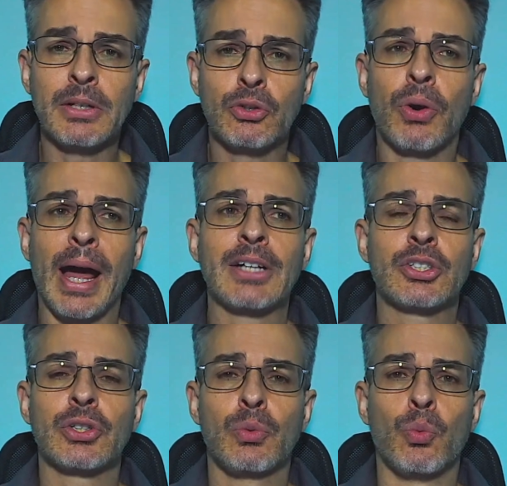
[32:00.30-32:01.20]
who
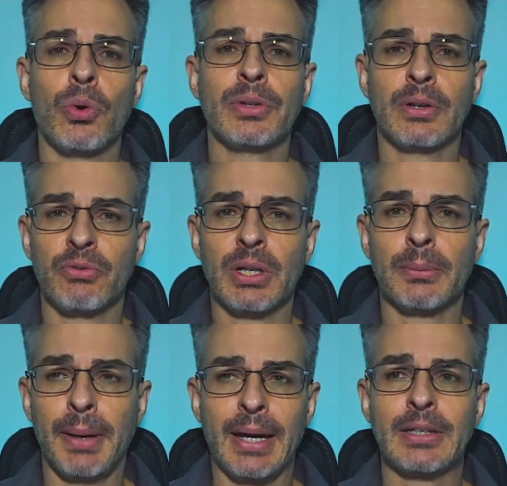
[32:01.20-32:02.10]
actually want a real
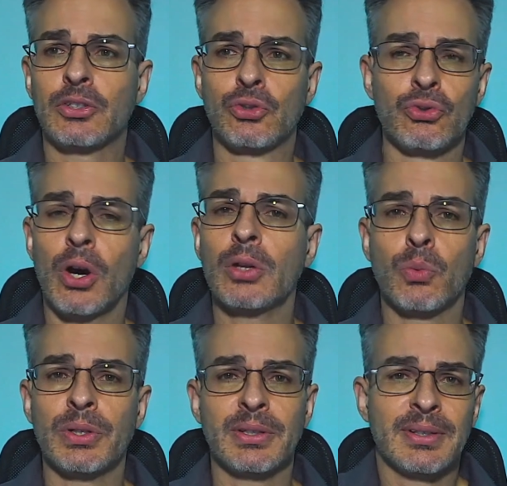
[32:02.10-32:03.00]
man do not
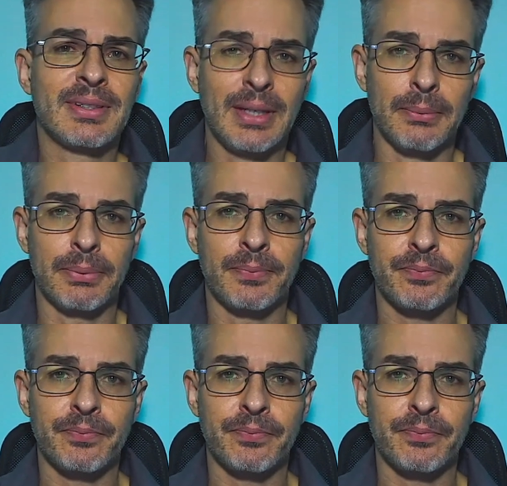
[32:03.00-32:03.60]
want a simp.